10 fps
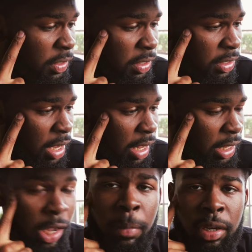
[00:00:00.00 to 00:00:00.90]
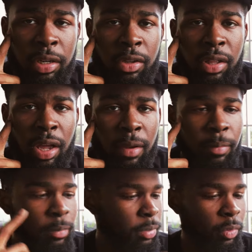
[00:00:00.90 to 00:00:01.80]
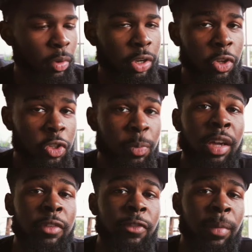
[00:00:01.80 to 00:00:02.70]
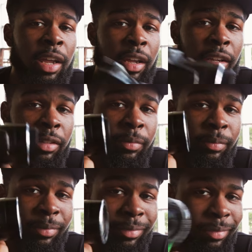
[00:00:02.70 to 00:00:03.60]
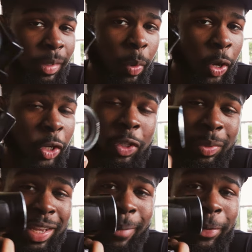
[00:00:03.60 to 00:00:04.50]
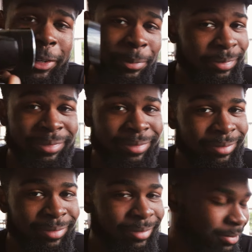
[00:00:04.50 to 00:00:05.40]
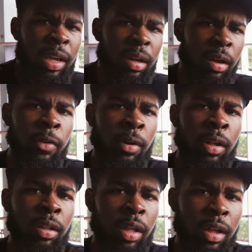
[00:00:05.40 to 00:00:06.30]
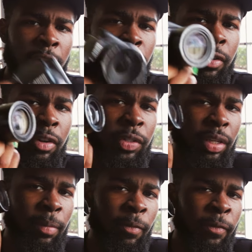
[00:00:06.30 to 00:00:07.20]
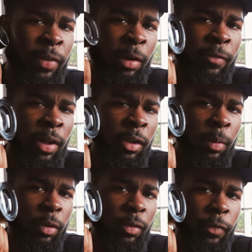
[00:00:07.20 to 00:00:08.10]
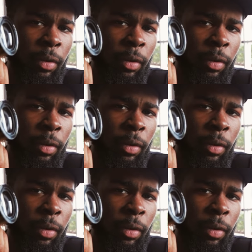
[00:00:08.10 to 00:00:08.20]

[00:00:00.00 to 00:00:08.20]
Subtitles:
This is not allowing me to do that, but what do you expect from a point and shoot camera? But yeah, overall, I've learned some very valuable